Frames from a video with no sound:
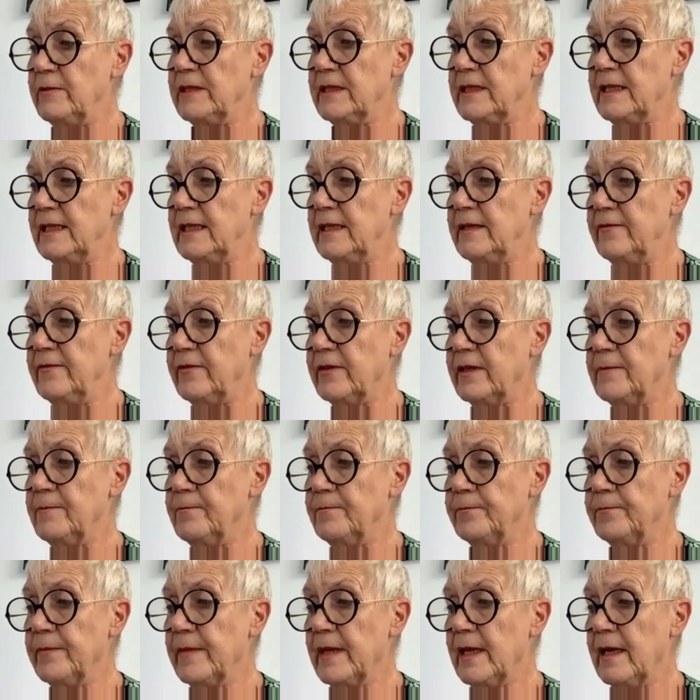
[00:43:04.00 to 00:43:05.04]
would deliver.
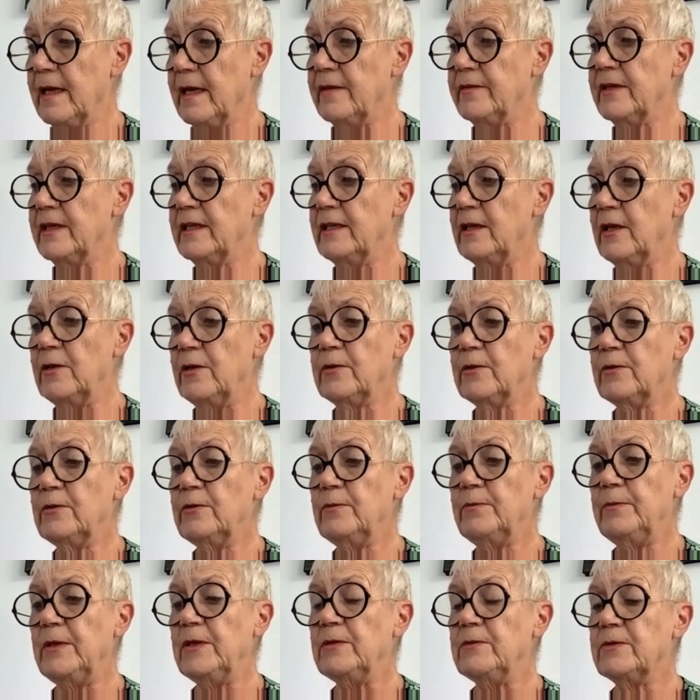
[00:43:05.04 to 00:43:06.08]
And the
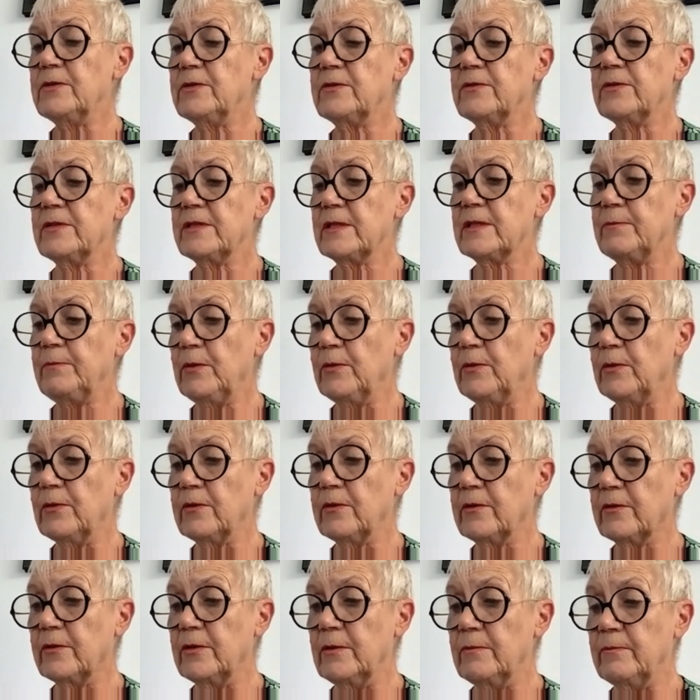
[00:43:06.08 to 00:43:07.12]
local mutual
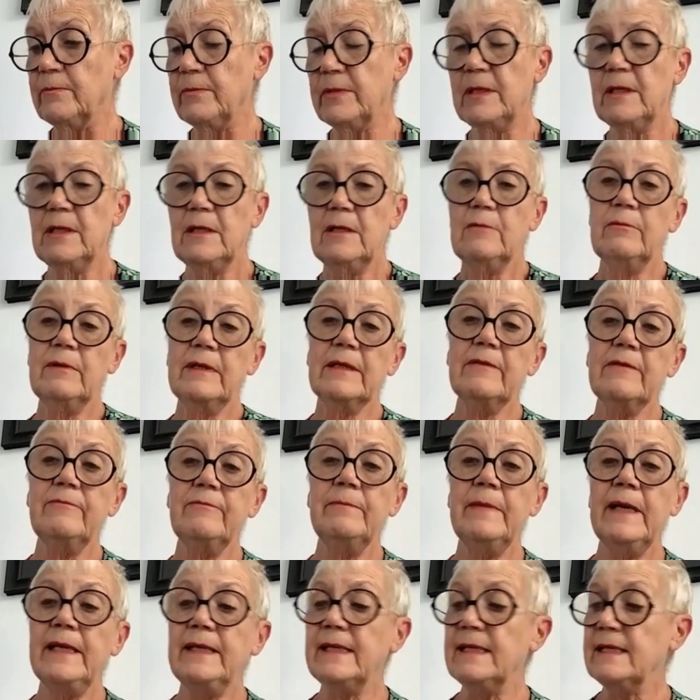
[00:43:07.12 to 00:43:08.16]
support group, one
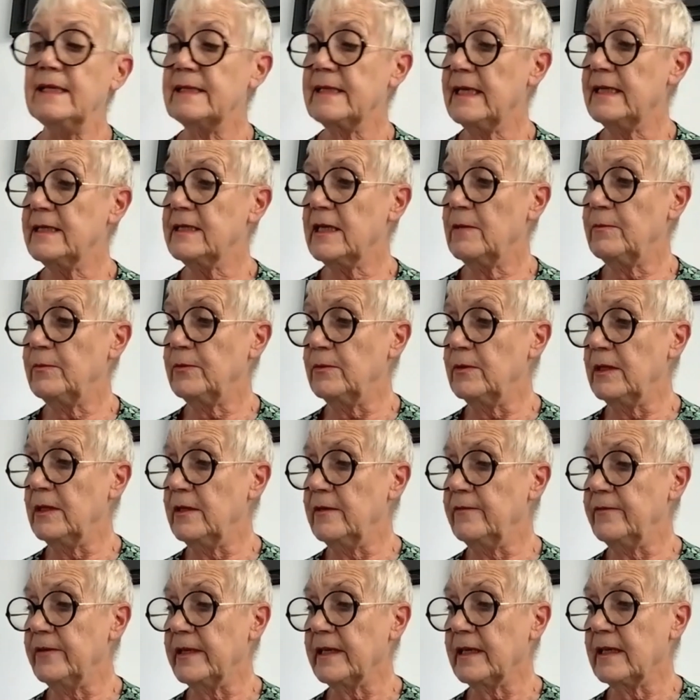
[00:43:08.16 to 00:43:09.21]
of many set up all
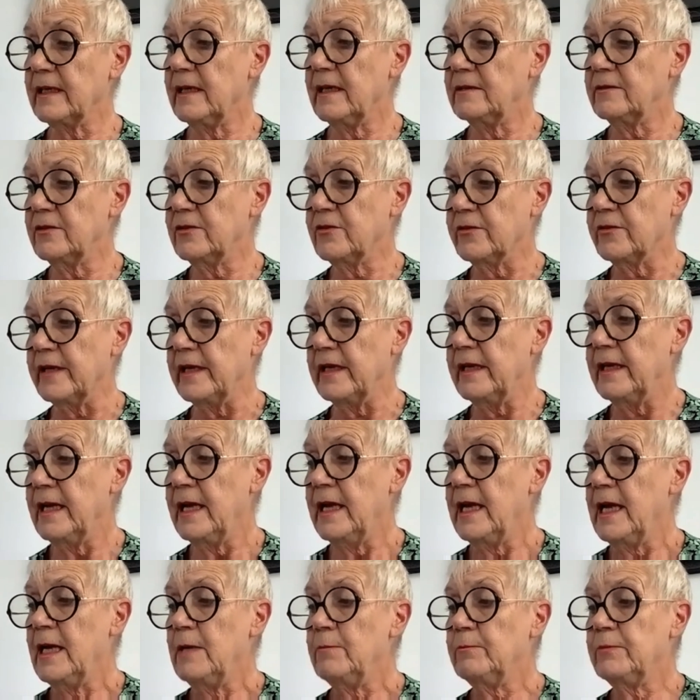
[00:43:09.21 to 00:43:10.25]
over the country,
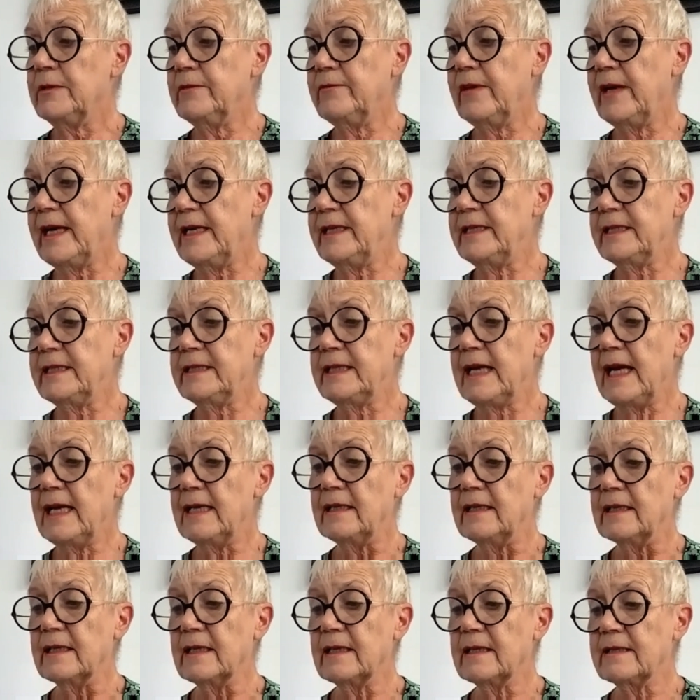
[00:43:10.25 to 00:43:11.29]
provided
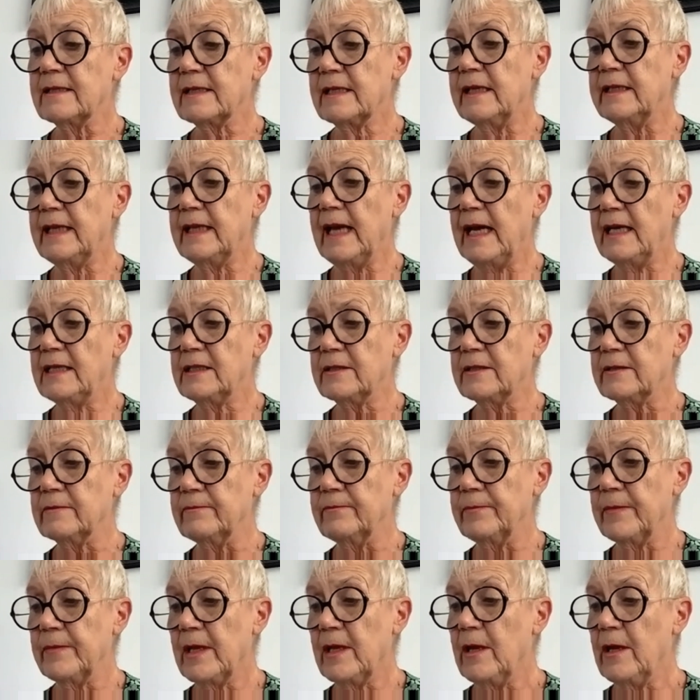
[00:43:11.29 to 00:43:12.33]
Alex and
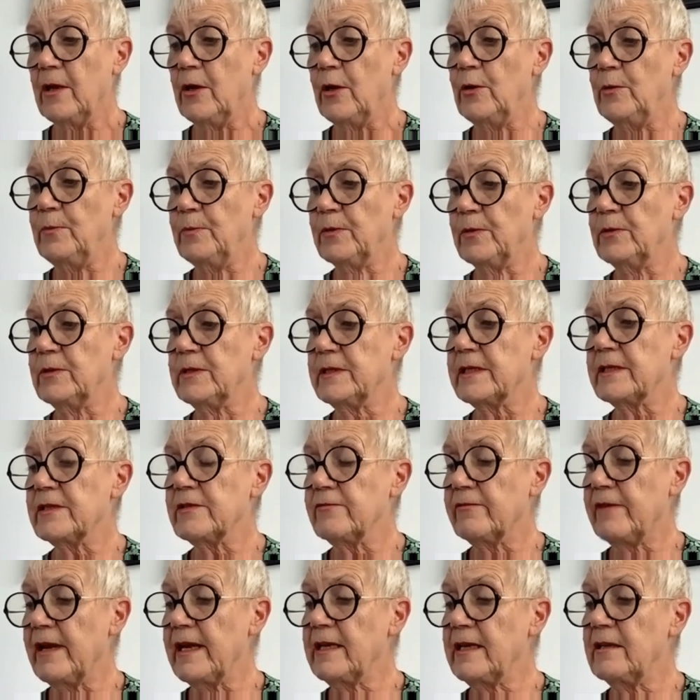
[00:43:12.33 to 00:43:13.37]
Adam, who brought
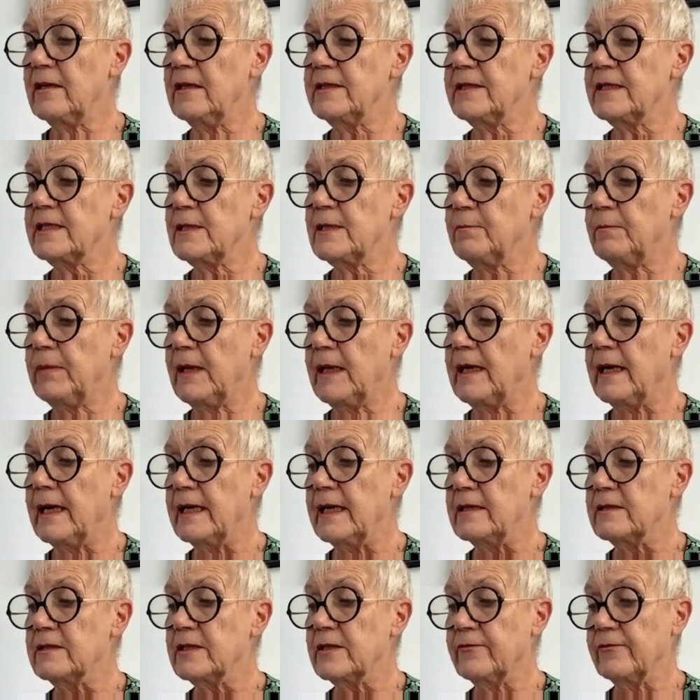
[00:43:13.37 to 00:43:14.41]
us regular
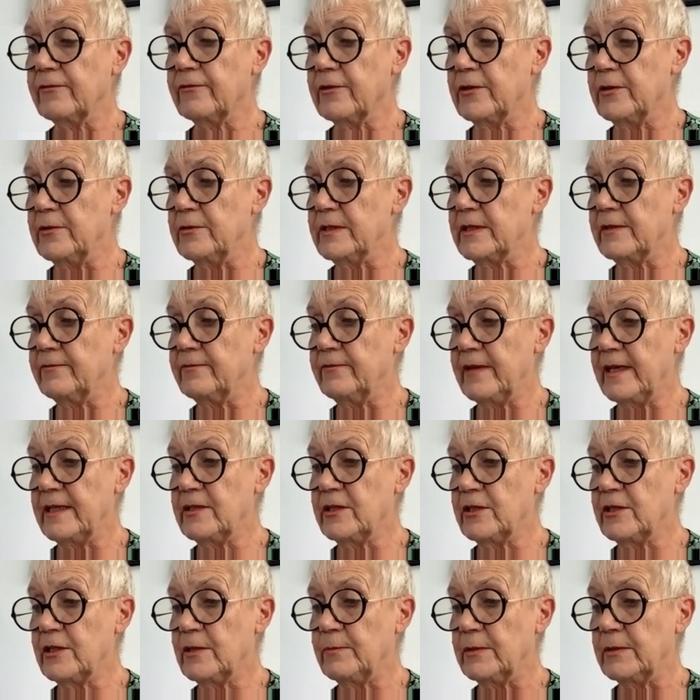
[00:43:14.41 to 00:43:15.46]
supplies of fruit and
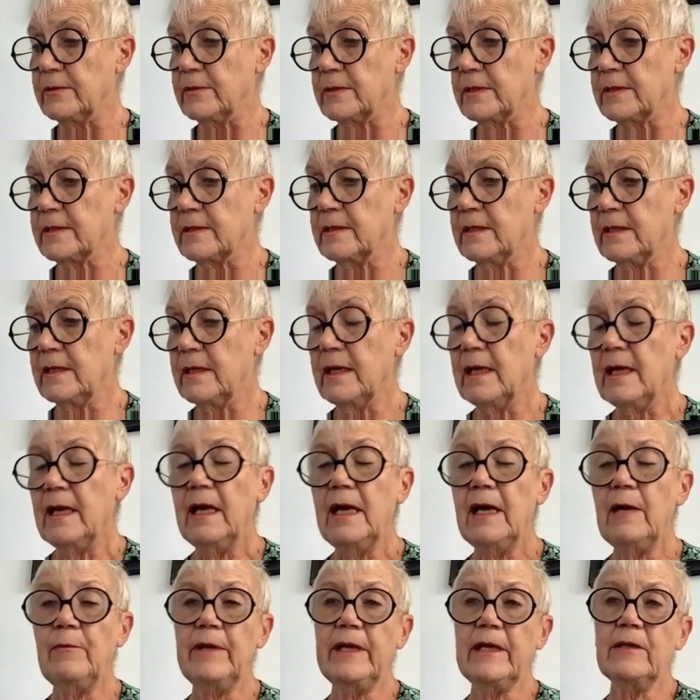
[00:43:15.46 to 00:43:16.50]
vegetables.
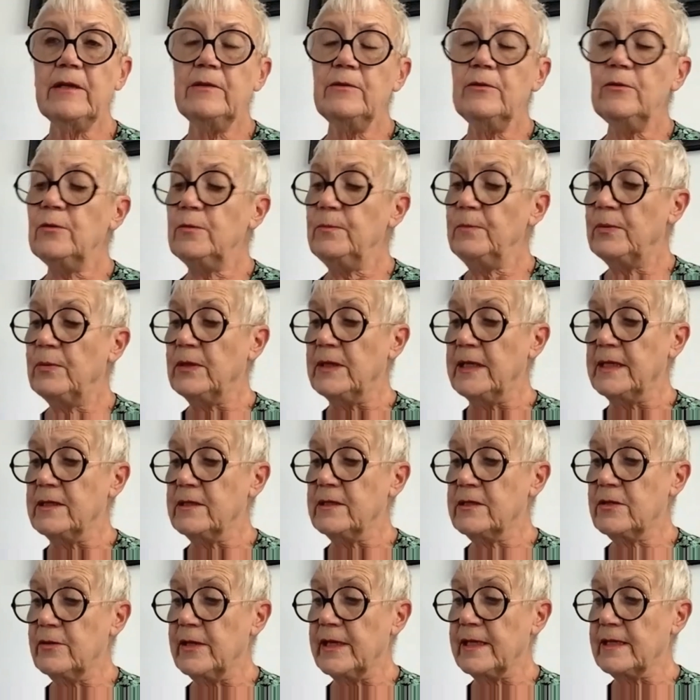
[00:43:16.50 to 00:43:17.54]
And we can all
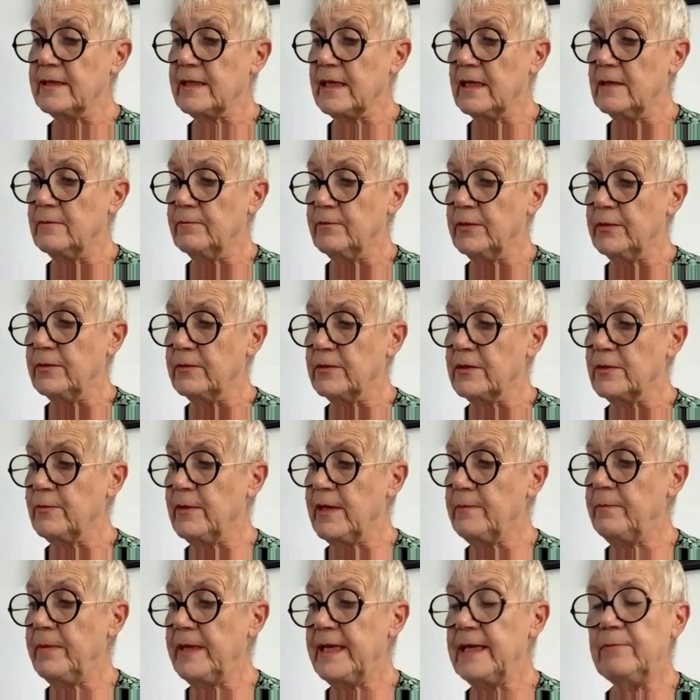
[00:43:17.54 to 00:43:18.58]
point to examples
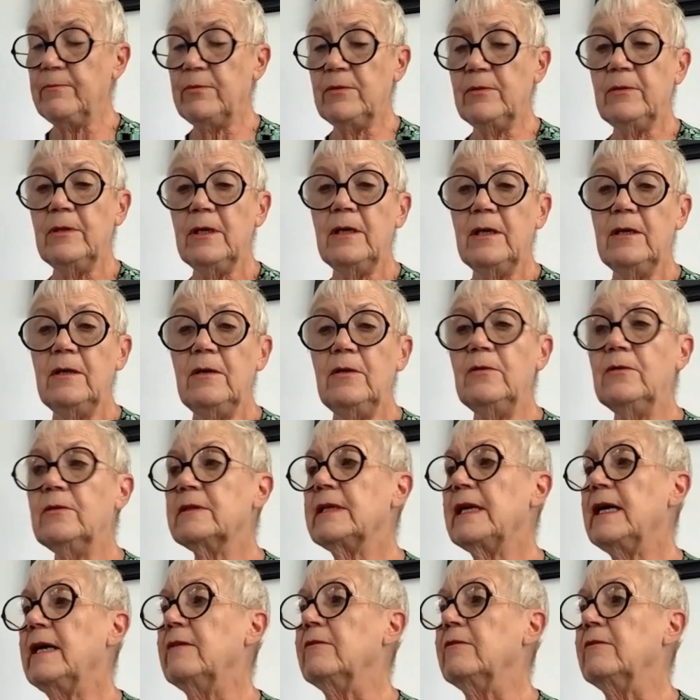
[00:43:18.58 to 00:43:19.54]
where people looked